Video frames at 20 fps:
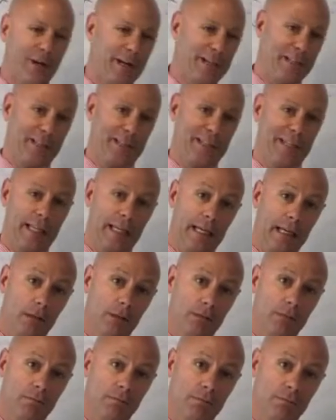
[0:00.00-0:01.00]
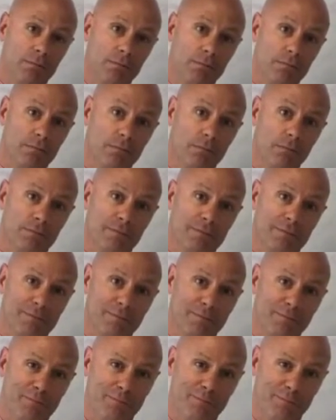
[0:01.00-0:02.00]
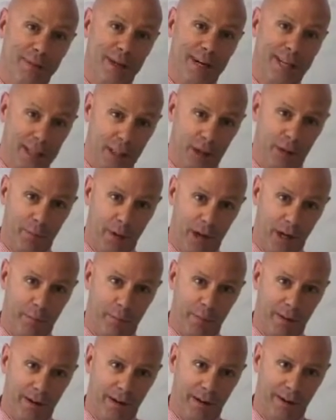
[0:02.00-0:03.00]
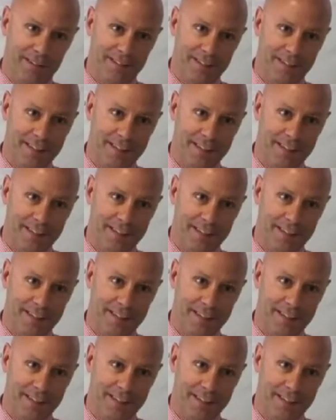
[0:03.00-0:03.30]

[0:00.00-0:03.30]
Threats to kill, mainly on my part.